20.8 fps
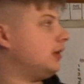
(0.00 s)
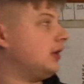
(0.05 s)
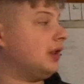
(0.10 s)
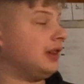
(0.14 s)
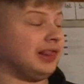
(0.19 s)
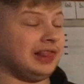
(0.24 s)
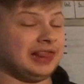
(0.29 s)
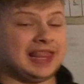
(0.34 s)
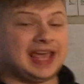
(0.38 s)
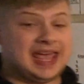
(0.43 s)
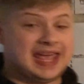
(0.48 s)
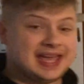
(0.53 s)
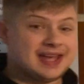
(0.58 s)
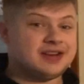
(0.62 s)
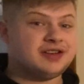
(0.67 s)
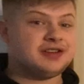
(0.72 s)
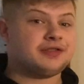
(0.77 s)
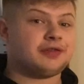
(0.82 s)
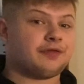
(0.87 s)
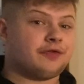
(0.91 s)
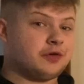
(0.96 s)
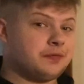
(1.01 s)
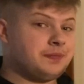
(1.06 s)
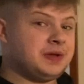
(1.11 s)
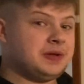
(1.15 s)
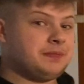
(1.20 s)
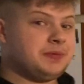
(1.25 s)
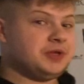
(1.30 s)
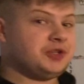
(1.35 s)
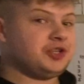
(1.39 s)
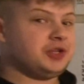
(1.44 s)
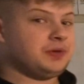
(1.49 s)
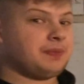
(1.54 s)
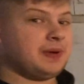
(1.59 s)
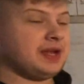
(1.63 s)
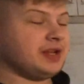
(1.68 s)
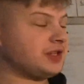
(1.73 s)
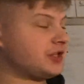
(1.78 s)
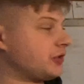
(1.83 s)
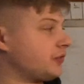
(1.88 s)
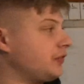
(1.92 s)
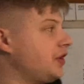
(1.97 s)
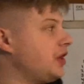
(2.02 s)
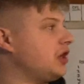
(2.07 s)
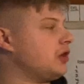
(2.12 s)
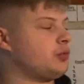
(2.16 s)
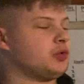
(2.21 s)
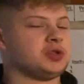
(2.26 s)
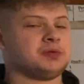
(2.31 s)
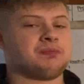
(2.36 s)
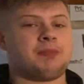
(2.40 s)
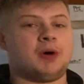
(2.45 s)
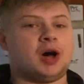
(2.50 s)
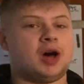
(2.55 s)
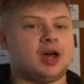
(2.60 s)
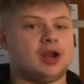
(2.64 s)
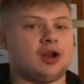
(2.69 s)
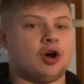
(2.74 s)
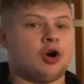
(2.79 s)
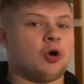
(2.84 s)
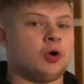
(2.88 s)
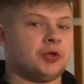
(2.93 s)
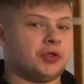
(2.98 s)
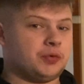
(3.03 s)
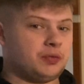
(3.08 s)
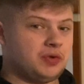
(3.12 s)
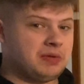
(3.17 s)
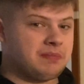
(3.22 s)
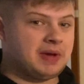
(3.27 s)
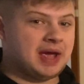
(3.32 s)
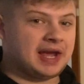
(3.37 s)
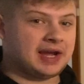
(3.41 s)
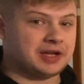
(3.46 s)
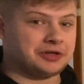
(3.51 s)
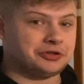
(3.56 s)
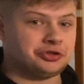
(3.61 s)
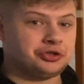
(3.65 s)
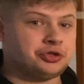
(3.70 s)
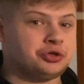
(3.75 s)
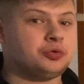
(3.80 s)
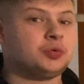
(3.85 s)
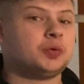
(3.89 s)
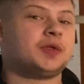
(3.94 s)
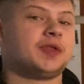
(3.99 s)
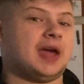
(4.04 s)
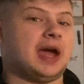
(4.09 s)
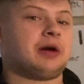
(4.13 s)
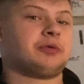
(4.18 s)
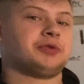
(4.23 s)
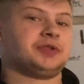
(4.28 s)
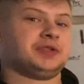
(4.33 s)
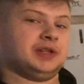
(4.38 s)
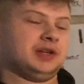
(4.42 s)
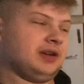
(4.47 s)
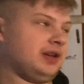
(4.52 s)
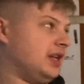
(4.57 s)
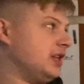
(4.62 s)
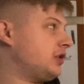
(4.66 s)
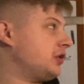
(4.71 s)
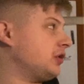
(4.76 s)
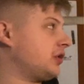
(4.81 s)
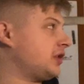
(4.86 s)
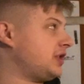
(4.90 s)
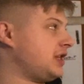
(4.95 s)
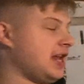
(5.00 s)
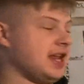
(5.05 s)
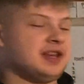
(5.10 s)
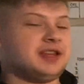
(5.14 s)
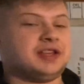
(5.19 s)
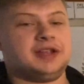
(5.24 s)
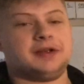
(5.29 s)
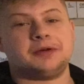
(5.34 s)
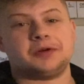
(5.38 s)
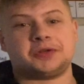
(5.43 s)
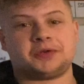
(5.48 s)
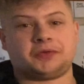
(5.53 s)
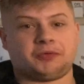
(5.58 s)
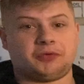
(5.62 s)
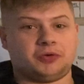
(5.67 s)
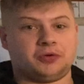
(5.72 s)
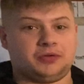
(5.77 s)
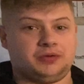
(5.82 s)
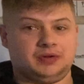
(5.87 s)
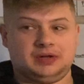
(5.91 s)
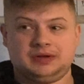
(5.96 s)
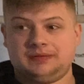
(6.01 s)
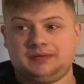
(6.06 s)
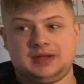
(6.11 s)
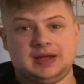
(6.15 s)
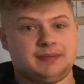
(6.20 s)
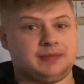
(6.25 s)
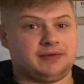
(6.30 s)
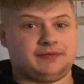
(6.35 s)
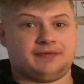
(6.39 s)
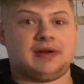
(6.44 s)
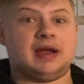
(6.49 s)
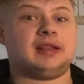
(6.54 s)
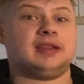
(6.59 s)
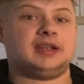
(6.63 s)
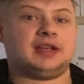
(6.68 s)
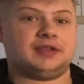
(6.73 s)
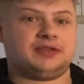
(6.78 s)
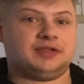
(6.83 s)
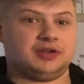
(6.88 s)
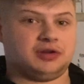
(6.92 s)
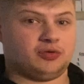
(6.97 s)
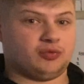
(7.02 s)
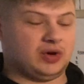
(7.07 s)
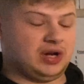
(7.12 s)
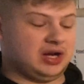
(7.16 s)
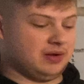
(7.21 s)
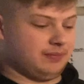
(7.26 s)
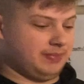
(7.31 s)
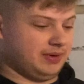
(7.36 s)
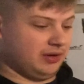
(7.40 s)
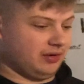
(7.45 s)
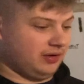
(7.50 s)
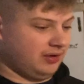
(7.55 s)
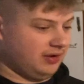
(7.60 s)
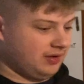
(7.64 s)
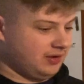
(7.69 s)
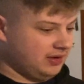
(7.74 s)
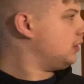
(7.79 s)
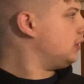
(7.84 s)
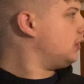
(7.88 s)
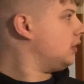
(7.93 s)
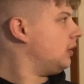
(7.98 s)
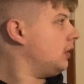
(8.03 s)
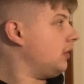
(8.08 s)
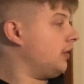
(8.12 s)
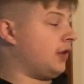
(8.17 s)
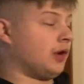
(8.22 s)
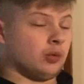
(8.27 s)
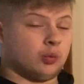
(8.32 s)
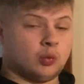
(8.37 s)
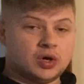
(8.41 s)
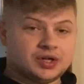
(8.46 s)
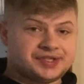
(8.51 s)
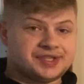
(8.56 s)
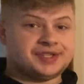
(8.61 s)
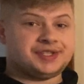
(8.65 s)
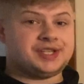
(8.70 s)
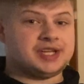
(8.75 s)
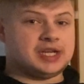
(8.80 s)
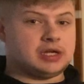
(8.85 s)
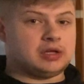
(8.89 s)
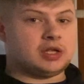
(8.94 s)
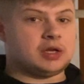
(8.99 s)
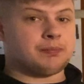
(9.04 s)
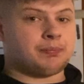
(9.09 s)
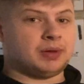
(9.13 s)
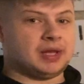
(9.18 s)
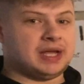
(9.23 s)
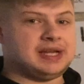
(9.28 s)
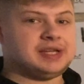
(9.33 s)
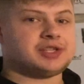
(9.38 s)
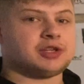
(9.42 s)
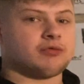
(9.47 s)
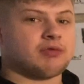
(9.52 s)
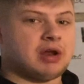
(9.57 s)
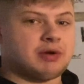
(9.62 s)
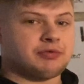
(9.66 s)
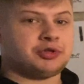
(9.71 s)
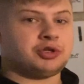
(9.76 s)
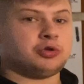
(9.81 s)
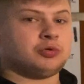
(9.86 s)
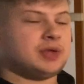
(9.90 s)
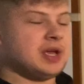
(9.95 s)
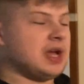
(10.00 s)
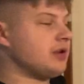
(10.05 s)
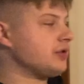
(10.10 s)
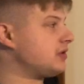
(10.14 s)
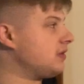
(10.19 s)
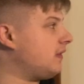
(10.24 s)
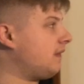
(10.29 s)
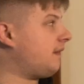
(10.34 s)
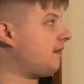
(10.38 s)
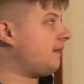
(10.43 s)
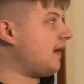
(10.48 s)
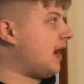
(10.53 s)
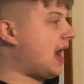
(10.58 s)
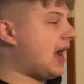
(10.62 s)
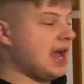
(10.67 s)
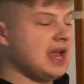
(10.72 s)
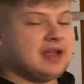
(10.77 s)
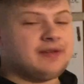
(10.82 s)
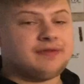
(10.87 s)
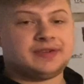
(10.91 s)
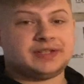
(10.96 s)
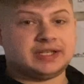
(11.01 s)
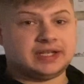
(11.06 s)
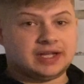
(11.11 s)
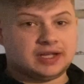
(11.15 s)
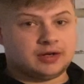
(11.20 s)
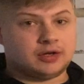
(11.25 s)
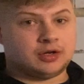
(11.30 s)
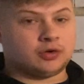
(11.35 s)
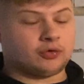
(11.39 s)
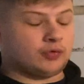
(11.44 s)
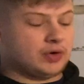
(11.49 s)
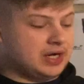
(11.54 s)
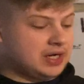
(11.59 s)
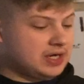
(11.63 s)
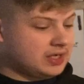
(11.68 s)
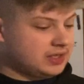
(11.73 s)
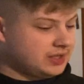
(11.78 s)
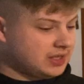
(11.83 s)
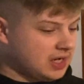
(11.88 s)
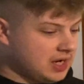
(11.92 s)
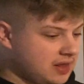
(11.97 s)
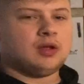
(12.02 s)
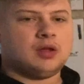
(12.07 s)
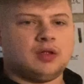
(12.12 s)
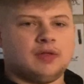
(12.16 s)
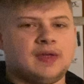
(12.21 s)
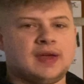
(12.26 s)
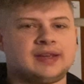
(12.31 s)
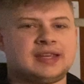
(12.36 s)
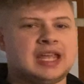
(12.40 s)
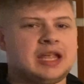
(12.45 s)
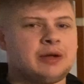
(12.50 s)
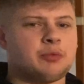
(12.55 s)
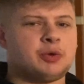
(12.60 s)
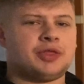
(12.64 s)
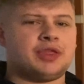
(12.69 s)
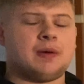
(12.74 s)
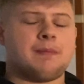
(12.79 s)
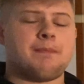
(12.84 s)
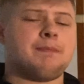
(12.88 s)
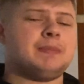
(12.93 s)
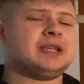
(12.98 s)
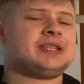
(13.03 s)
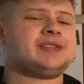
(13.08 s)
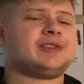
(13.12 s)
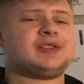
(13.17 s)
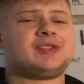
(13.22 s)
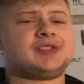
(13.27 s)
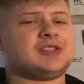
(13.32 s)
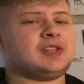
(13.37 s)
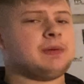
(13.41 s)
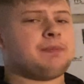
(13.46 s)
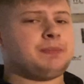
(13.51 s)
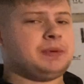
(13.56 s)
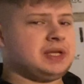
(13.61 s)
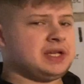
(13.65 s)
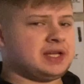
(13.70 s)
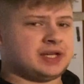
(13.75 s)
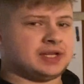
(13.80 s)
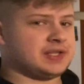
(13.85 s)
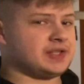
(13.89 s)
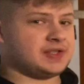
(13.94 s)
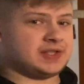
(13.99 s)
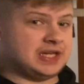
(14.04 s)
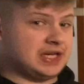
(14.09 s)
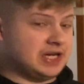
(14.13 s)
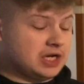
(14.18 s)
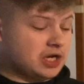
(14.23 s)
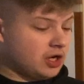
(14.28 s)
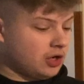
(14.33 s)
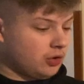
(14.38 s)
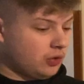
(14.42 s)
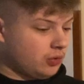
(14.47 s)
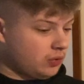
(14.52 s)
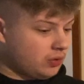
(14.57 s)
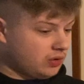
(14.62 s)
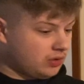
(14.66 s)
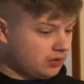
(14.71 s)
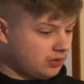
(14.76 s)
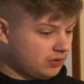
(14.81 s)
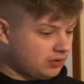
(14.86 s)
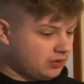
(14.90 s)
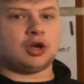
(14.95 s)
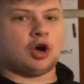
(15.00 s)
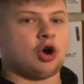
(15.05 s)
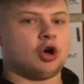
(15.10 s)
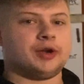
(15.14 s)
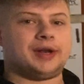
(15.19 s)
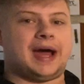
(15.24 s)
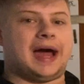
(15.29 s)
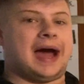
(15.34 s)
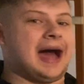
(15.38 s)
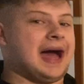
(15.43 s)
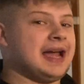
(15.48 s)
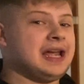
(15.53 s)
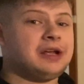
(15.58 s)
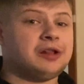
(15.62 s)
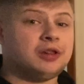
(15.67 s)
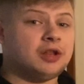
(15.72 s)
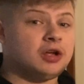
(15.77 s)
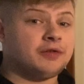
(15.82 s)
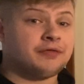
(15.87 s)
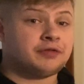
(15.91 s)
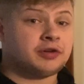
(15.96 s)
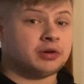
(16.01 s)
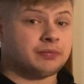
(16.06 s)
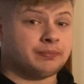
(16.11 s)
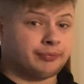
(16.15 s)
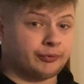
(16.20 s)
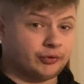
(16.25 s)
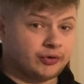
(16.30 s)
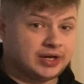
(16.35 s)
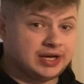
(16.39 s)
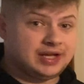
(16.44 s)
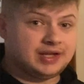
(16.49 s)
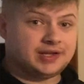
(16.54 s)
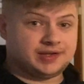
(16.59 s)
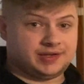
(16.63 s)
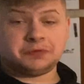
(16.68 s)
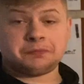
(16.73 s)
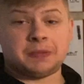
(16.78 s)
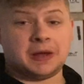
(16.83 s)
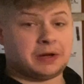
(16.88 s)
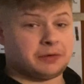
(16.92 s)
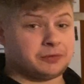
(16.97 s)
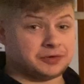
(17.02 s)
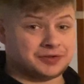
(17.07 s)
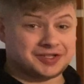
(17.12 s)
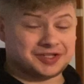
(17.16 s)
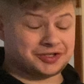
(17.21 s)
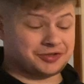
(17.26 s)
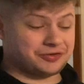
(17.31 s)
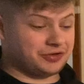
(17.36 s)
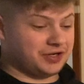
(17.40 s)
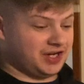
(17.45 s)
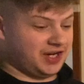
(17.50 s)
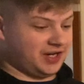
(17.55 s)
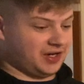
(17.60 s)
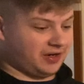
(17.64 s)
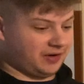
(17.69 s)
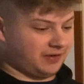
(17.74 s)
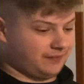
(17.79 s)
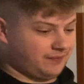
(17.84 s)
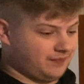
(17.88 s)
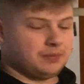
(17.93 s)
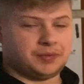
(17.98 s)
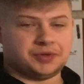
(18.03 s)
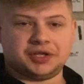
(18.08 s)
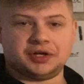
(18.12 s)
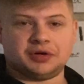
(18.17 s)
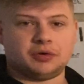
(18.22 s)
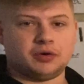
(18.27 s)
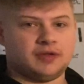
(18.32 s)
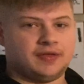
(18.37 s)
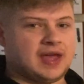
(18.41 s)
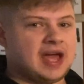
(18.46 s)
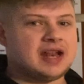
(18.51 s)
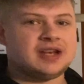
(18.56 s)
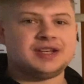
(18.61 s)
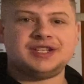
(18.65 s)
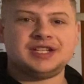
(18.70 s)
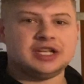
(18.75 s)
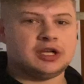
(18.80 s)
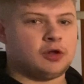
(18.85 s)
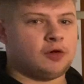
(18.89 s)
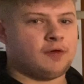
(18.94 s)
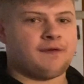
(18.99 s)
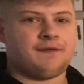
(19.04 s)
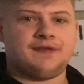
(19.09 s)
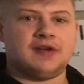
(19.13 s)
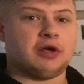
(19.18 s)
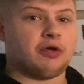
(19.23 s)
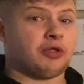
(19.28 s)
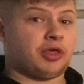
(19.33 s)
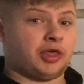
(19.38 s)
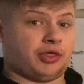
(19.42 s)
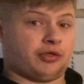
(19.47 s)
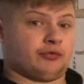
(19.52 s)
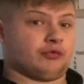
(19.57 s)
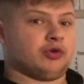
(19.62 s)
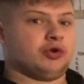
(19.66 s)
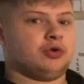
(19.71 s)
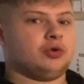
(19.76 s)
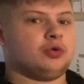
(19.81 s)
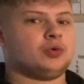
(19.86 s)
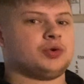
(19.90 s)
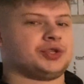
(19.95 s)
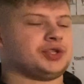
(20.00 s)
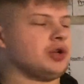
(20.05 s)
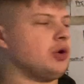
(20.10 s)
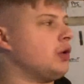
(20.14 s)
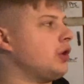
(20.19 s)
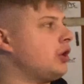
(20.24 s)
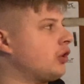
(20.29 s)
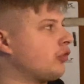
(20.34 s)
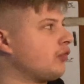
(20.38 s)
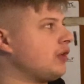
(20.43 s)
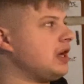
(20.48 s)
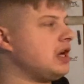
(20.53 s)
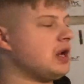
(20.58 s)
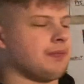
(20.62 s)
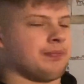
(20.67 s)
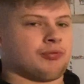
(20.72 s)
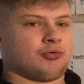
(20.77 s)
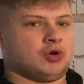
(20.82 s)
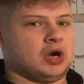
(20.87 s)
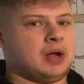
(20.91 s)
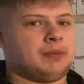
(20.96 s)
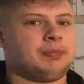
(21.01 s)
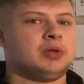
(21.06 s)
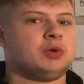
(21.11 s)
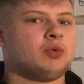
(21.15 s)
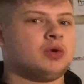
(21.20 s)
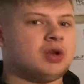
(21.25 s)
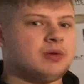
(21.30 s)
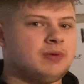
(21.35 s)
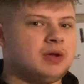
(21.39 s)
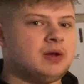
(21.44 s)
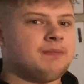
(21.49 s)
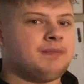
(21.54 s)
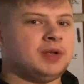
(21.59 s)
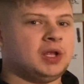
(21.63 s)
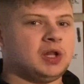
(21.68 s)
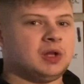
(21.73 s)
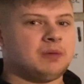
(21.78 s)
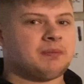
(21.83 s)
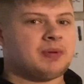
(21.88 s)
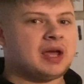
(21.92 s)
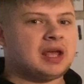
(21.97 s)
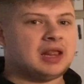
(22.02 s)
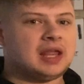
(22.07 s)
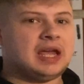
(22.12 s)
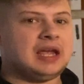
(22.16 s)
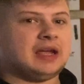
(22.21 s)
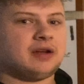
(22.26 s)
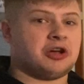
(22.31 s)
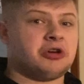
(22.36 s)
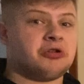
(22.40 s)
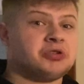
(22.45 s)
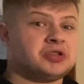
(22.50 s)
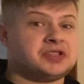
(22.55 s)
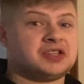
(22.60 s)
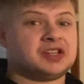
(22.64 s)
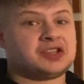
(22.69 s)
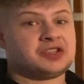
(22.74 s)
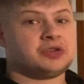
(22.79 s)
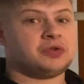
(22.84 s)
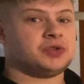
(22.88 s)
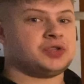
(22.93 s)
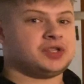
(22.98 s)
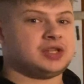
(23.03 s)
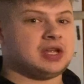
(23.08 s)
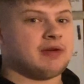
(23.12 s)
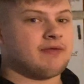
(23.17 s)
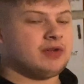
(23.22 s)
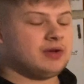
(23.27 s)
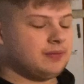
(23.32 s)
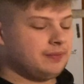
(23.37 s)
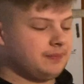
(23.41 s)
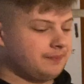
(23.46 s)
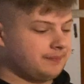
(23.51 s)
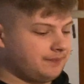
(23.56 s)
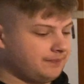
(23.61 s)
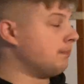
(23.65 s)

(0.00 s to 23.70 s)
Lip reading: Land for PPG Paints Arena was bought all the way back in 2000. It took 10 years for them to finally get the arena built. There was a deal in place around 2005 to get an arena done. That came with a Mississippi casino called Isle of Capri. This is Penguins history here. But that deal fell through, so an arena probably would have been built by like 06, 07.